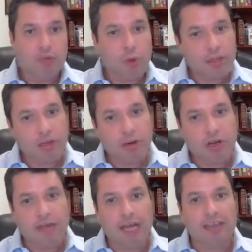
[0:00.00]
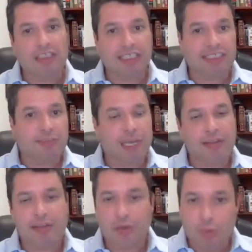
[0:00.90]
Once coronavirus
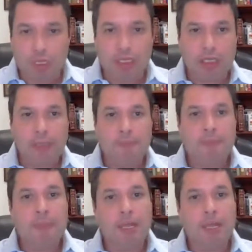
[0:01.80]
dissipates, and it will,